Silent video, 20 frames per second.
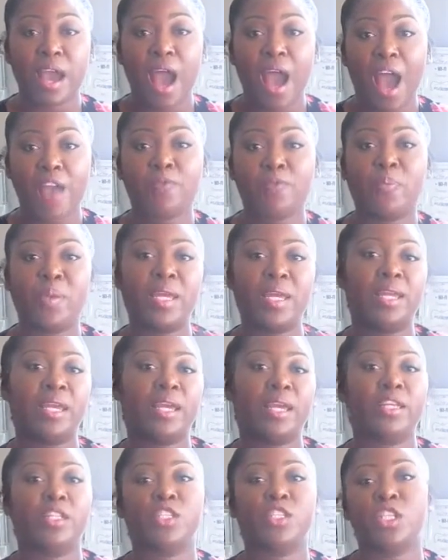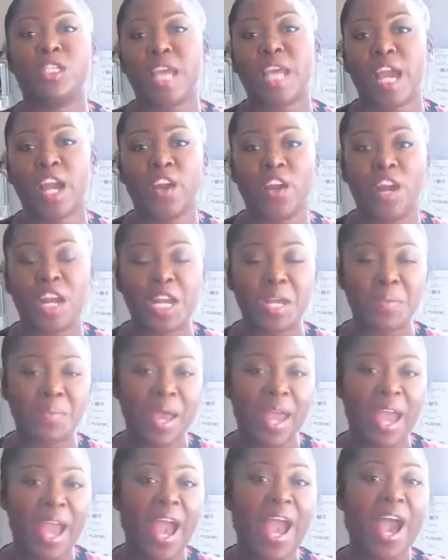I've been into decorating my
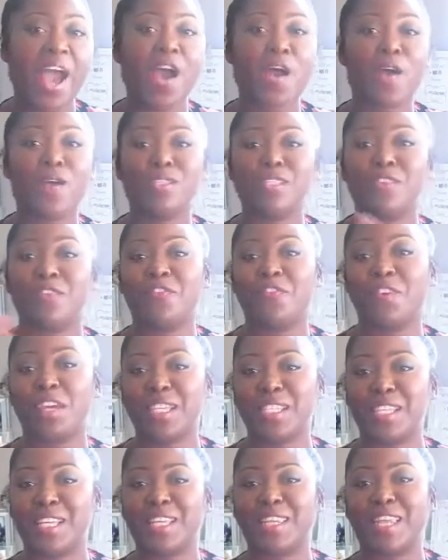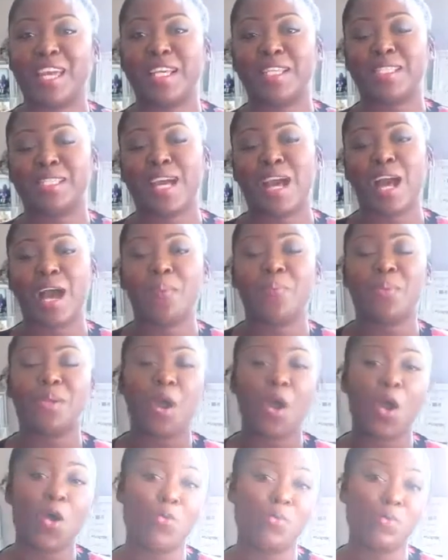house and fixing things up and
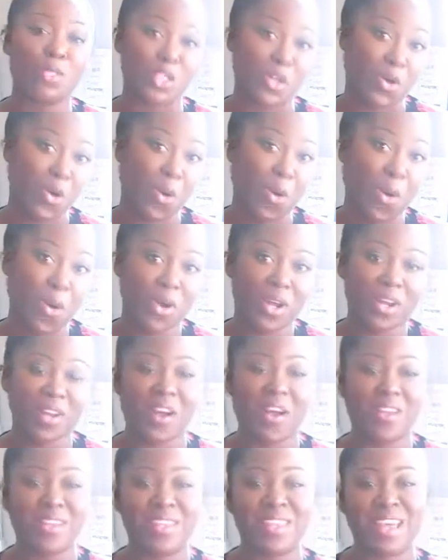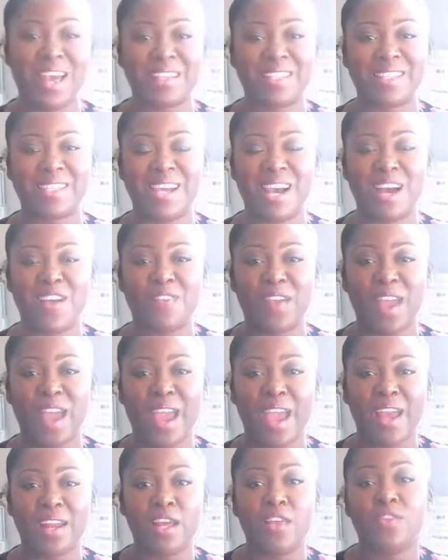home decor and all of that stuff.
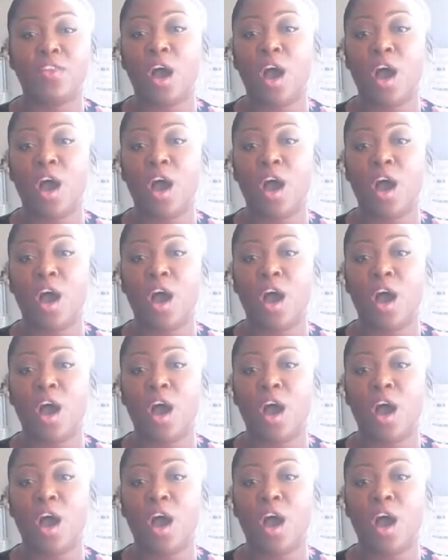And the